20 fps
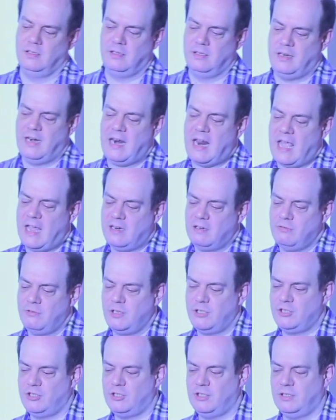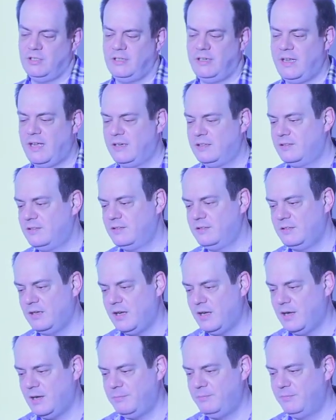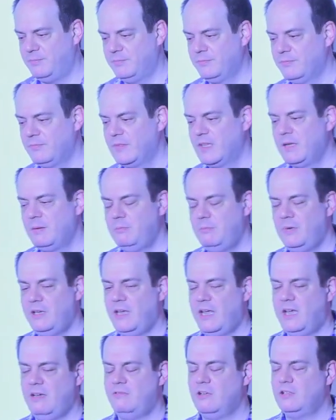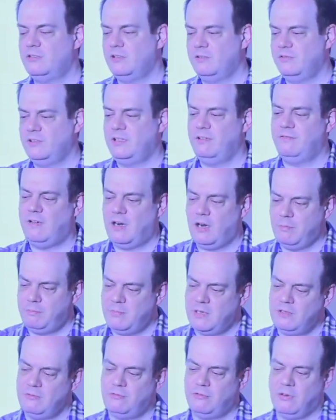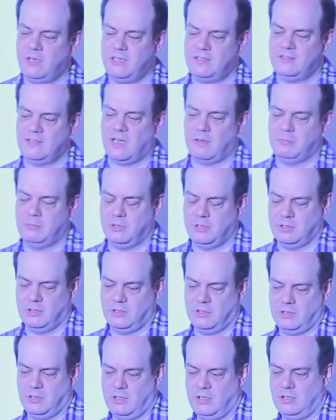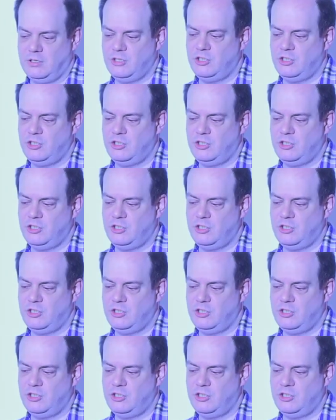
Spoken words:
language that behavior-driven development, for example,